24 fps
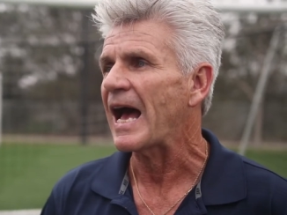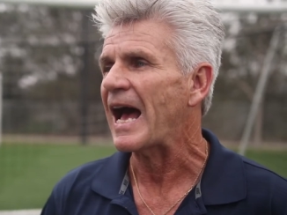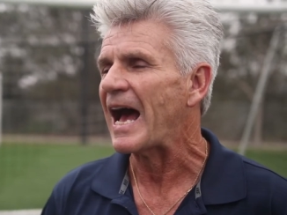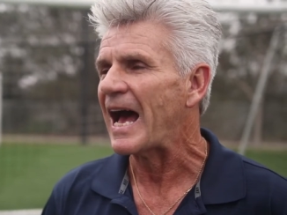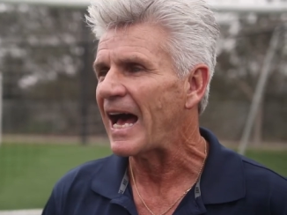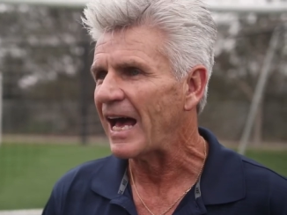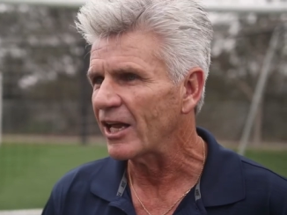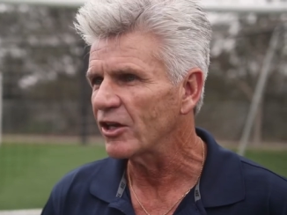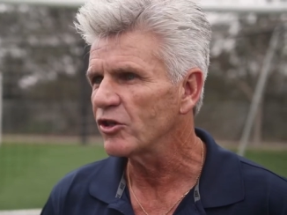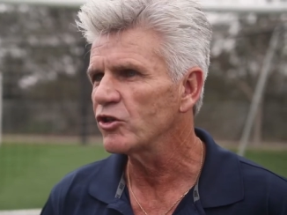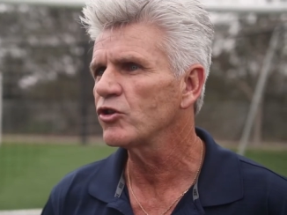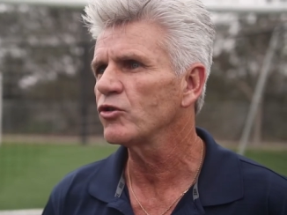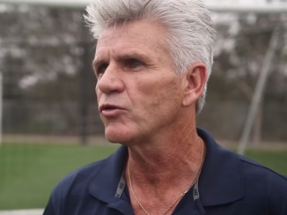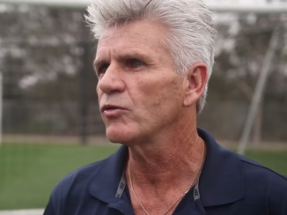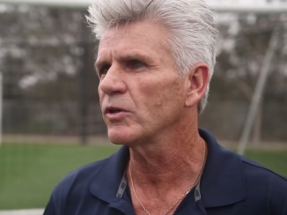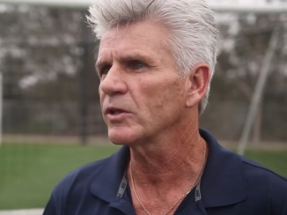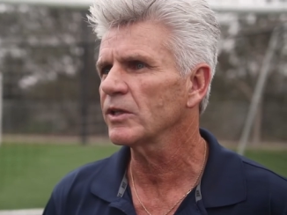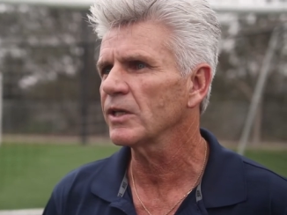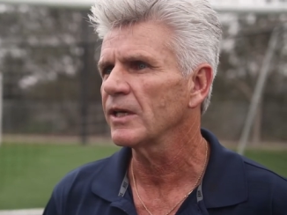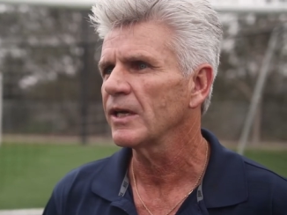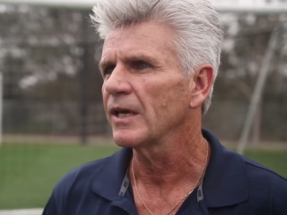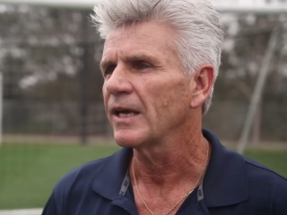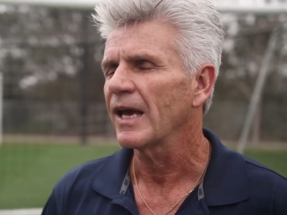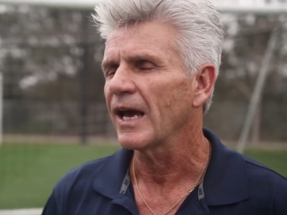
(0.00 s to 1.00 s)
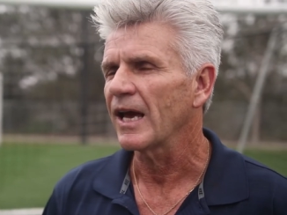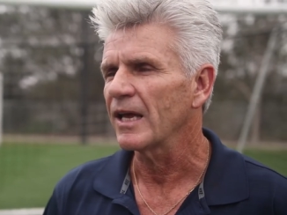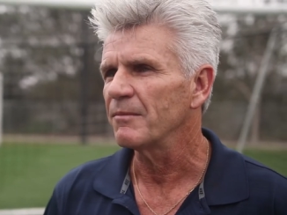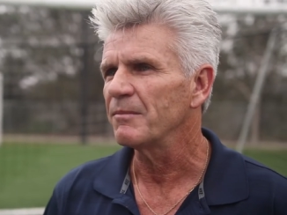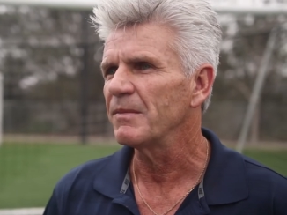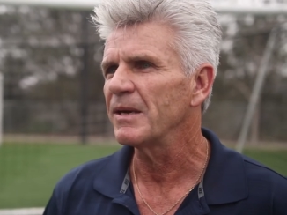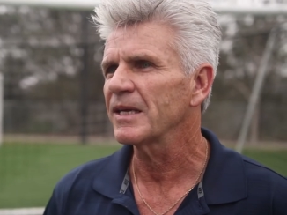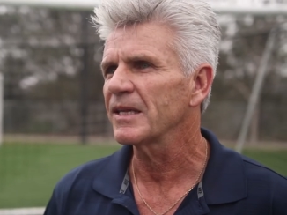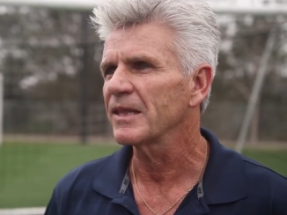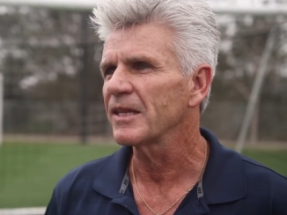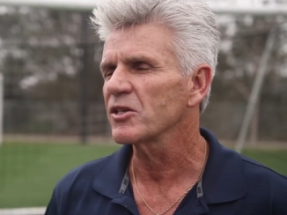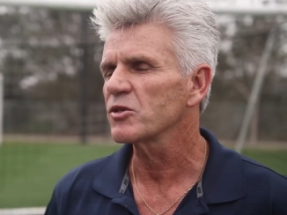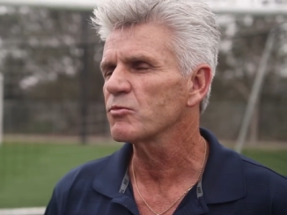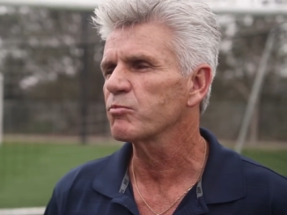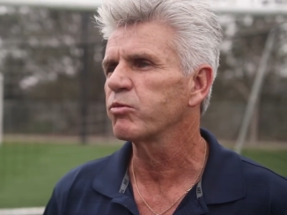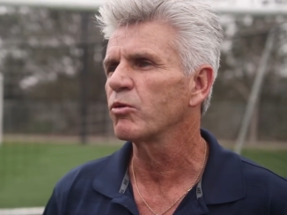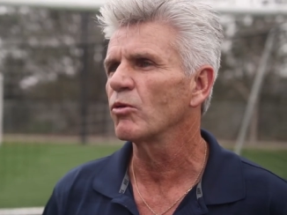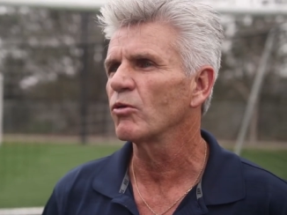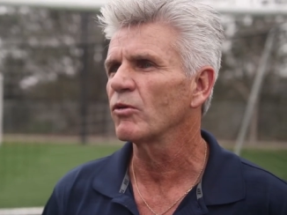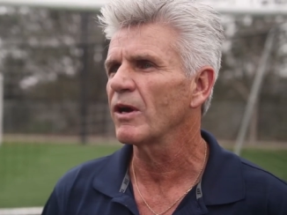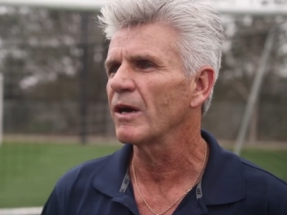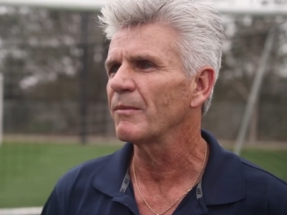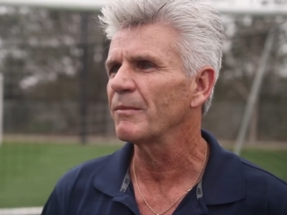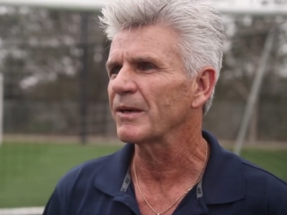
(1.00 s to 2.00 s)
add to it, and make this
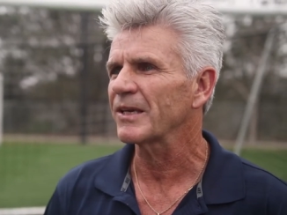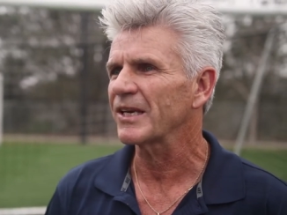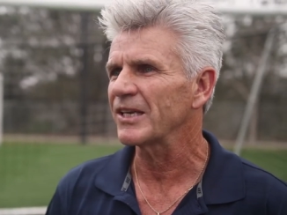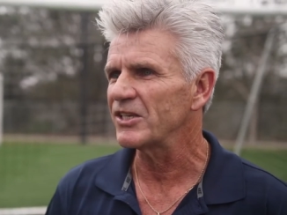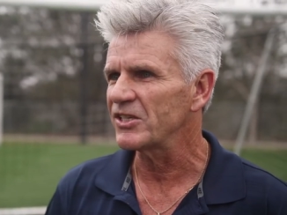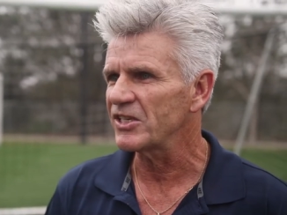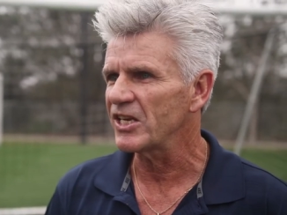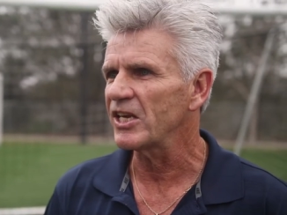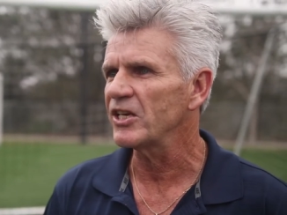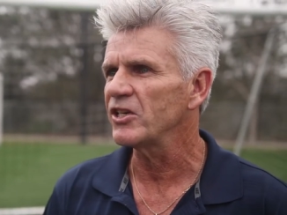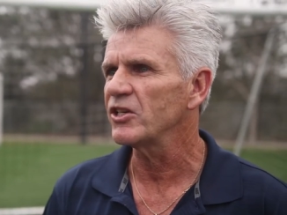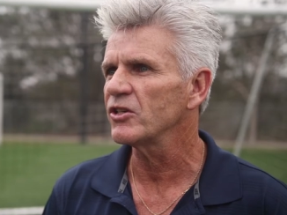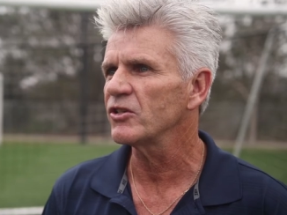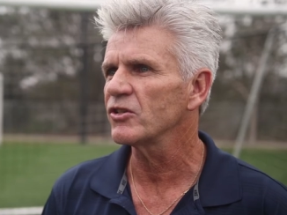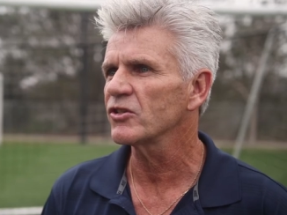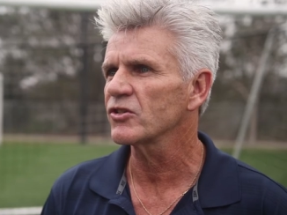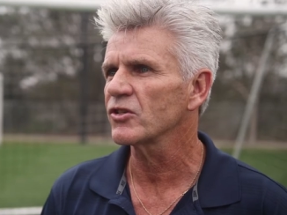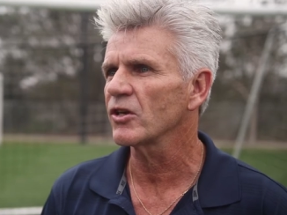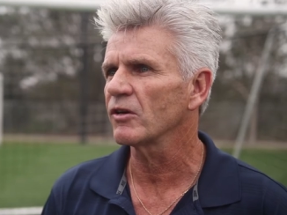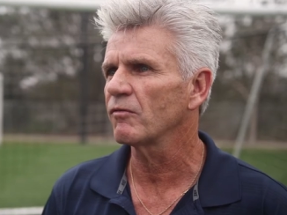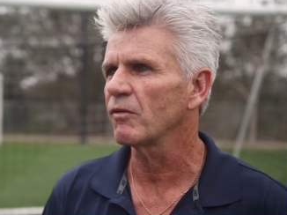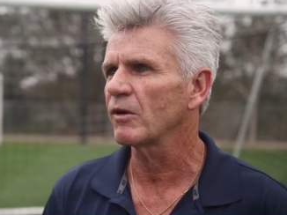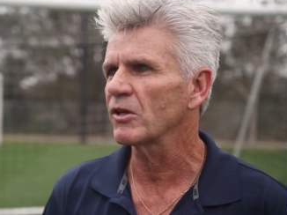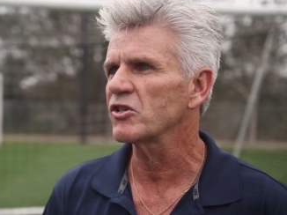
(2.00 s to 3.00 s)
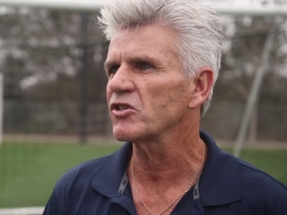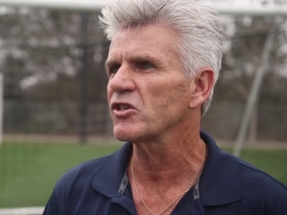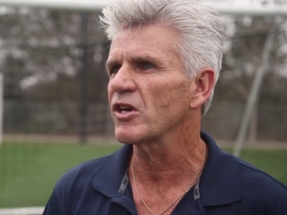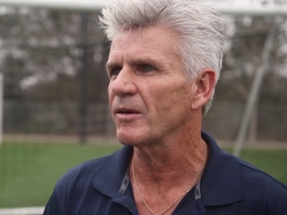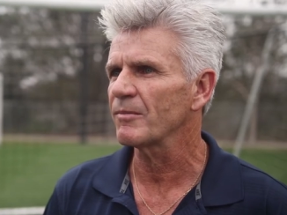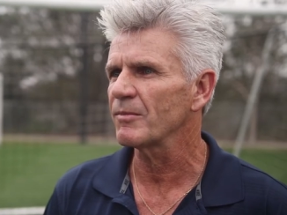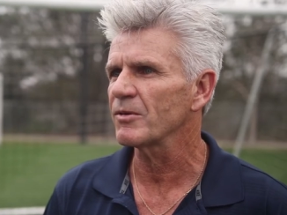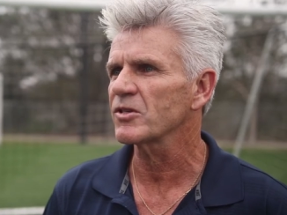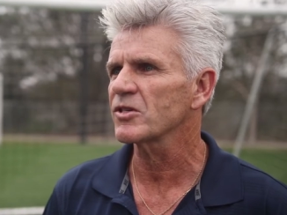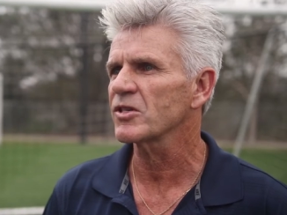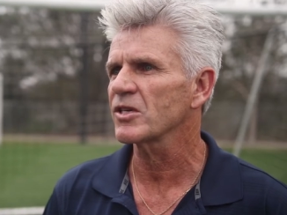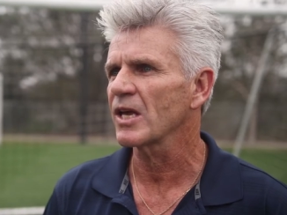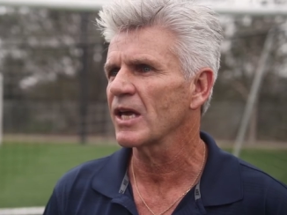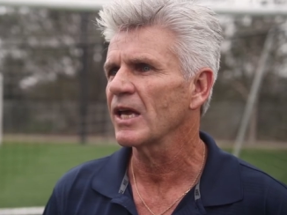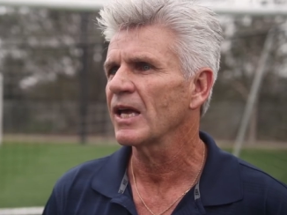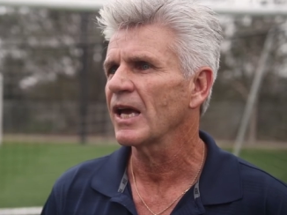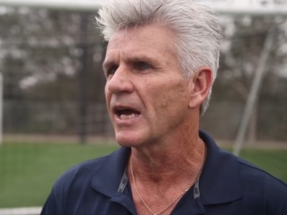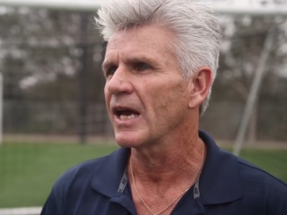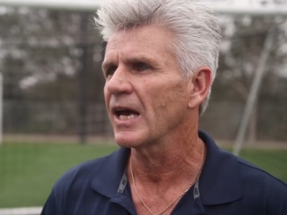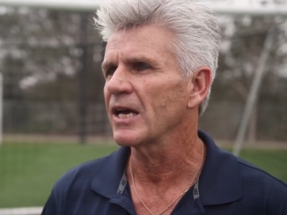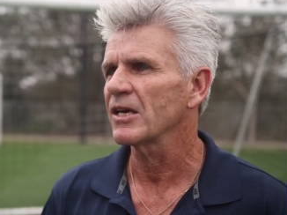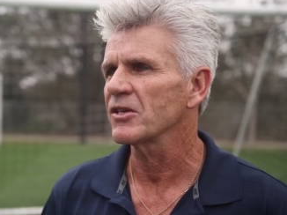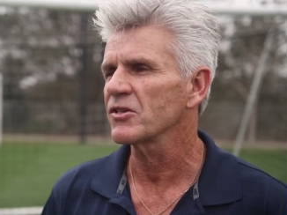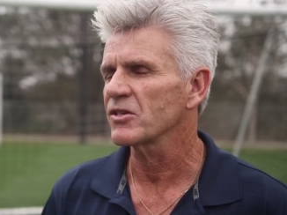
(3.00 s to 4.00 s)
program a continuance of what Seamus
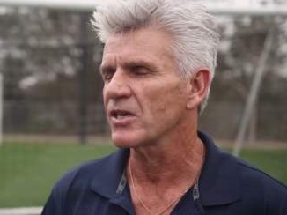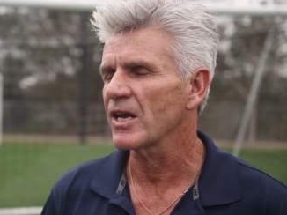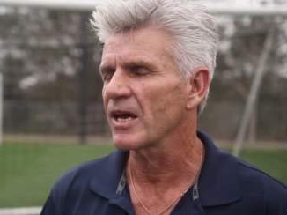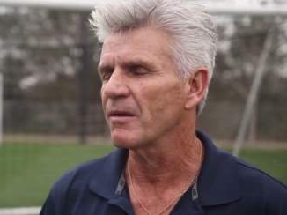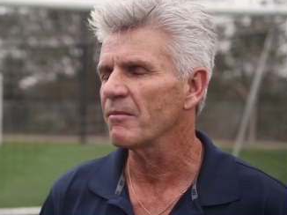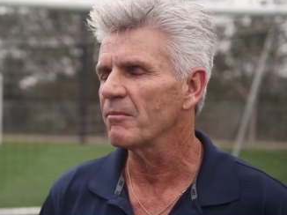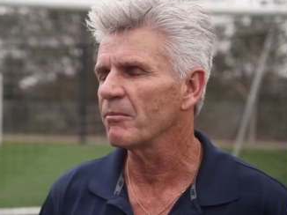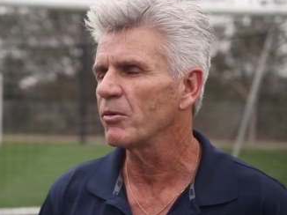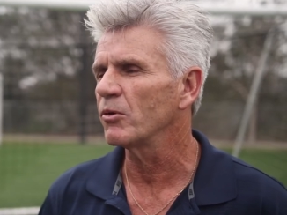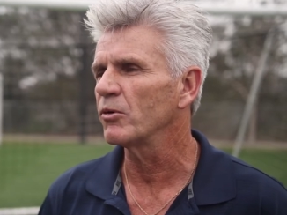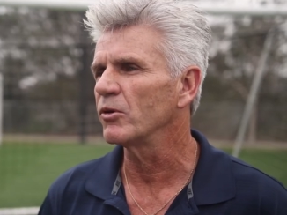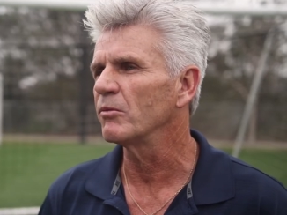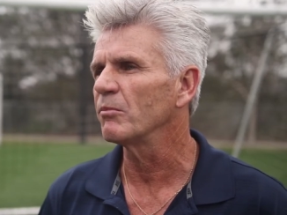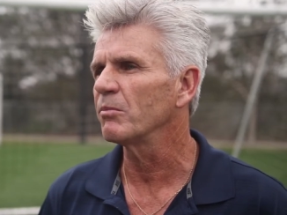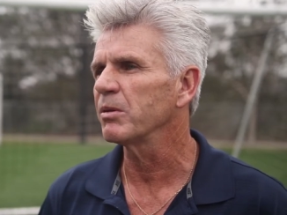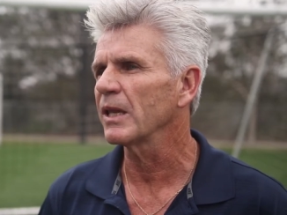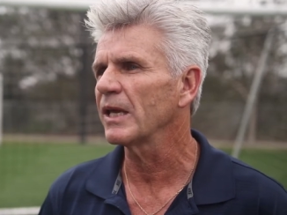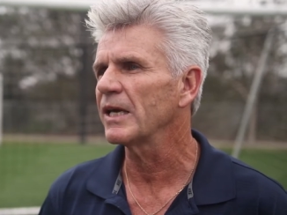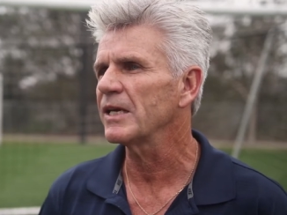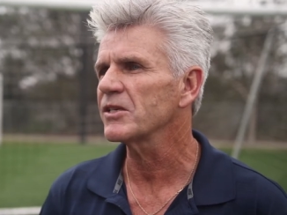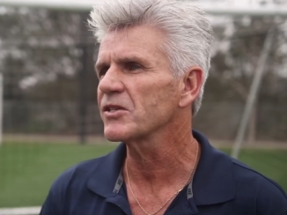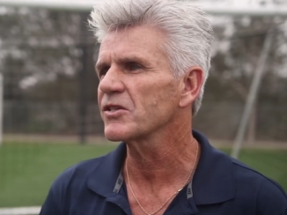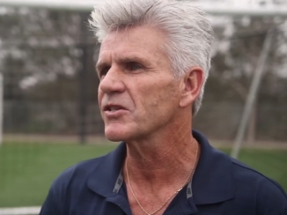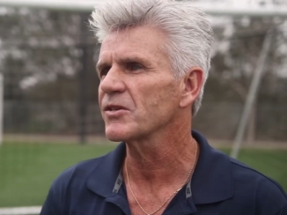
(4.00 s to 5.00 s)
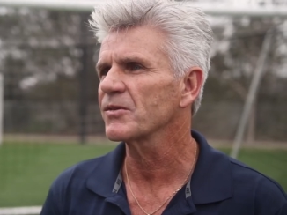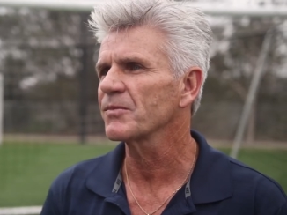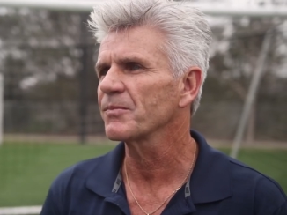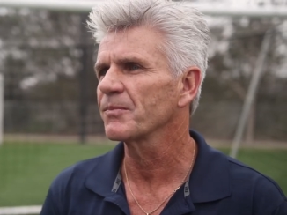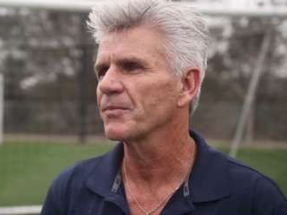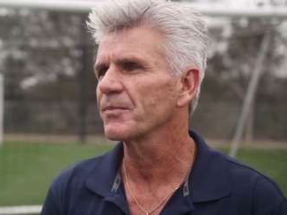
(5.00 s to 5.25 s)
has put in place.